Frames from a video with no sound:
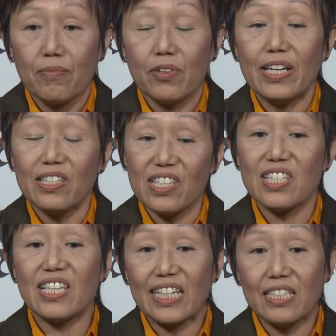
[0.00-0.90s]
Right? This is
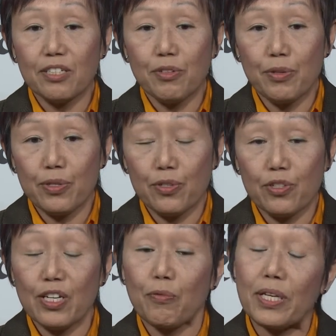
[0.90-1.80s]
secondary
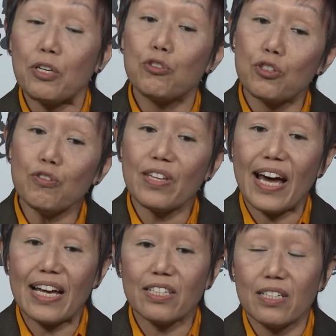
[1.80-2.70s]
research. And when you do
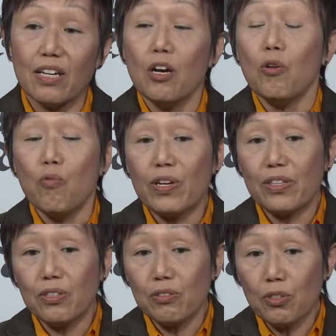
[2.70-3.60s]
that with
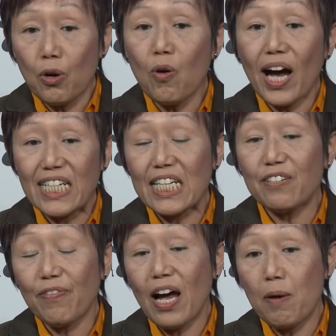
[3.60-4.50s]
no
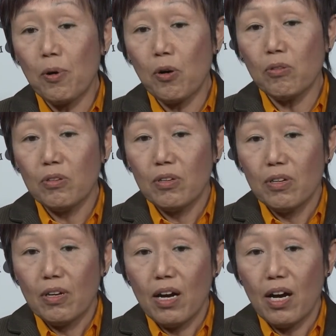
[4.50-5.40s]
identifiable
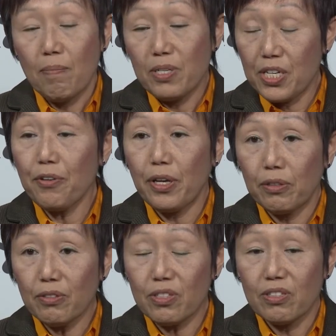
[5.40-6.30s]

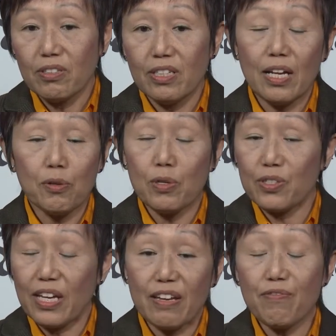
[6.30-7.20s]
materials, in other
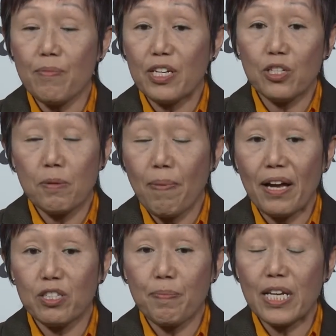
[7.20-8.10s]
words, information
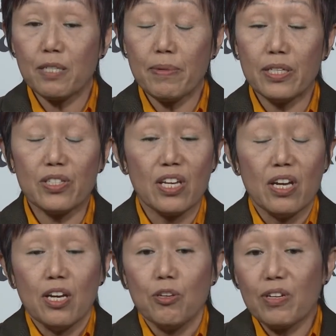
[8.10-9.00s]
biospecimens,
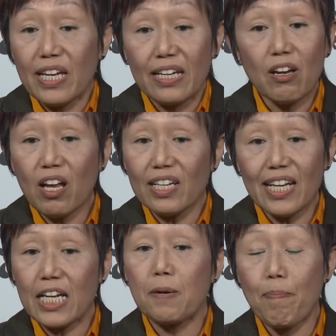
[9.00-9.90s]
you cannot
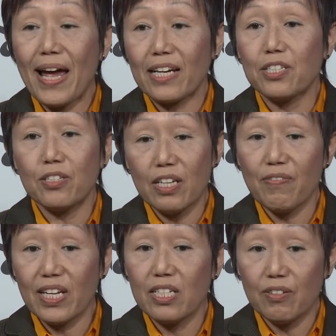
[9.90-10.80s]
link back to
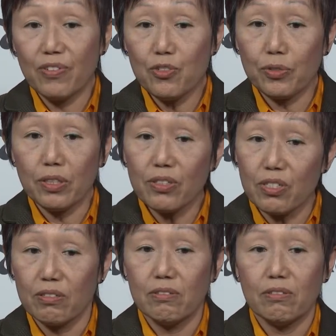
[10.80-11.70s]
living
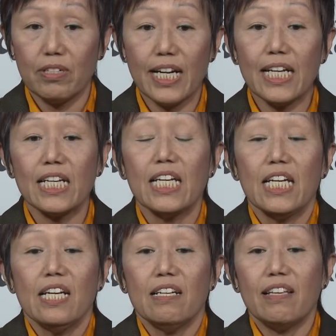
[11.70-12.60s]
individuals, right?
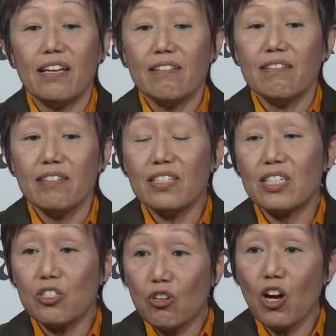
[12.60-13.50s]
Then this
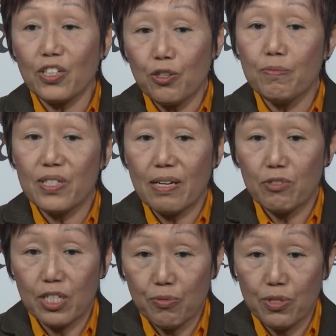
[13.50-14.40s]
is not human
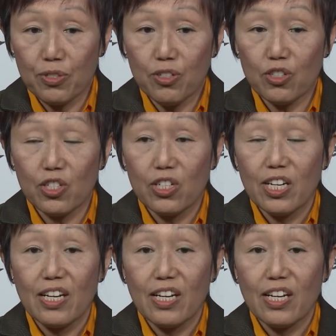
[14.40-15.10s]
subjects research,